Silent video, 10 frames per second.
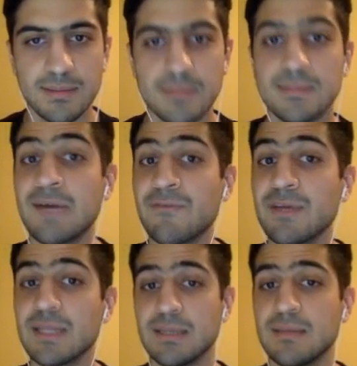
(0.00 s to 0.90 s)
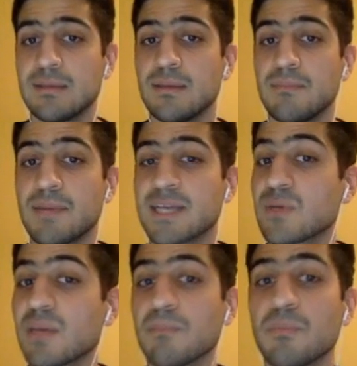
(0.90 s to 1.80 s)
Not really, because
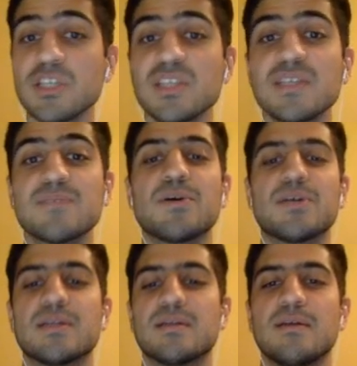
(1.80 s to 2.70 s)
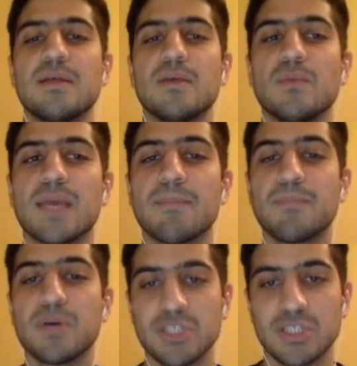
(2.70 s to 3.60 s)
we can push this pawn. We can
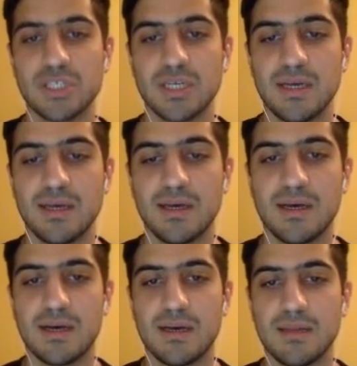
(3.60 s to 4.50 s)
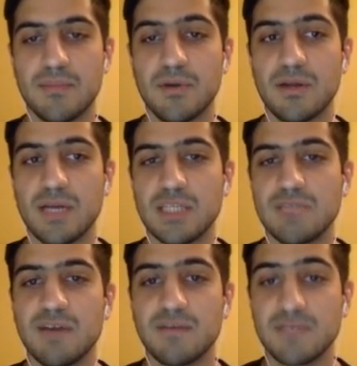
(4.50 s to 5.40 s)
push the pawn on
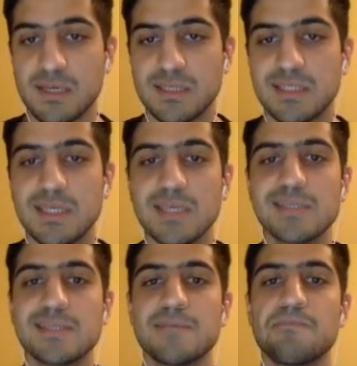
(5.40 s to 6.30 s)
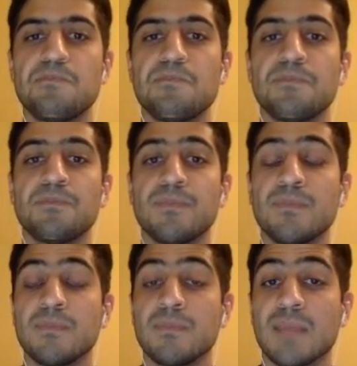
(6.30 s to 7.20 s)
h5 to h6,
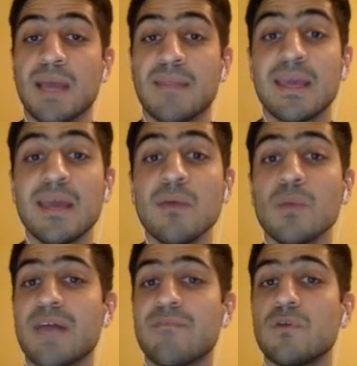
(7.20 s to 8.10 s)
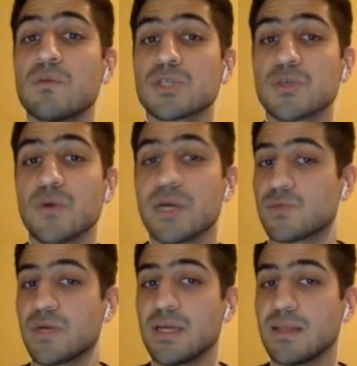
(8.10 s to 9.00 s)
and the king will have no more
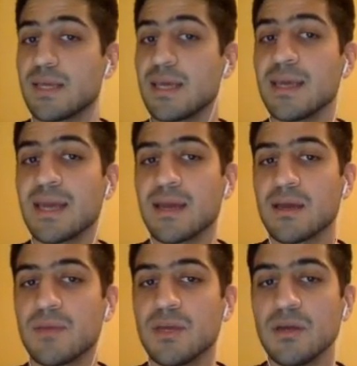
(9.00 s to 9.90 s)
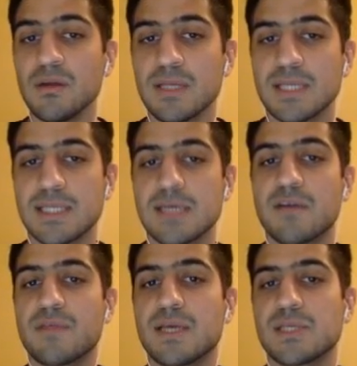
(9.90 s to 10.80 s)
squares, right? The king can't come here because I
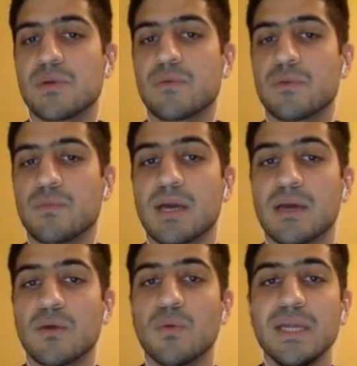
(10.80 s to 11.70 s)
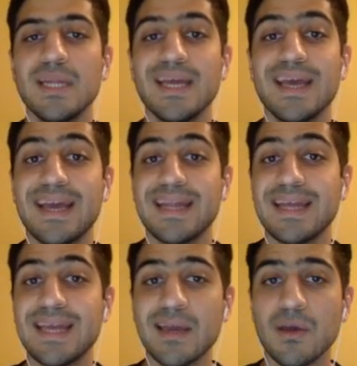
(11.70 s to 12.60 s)
covered that square with my queen, and he
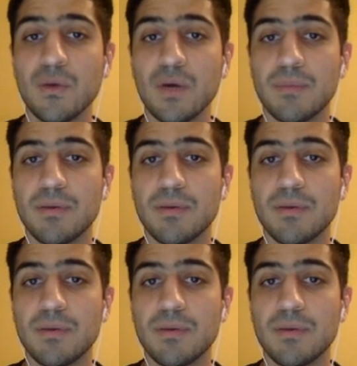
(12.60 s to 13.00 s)
can't go up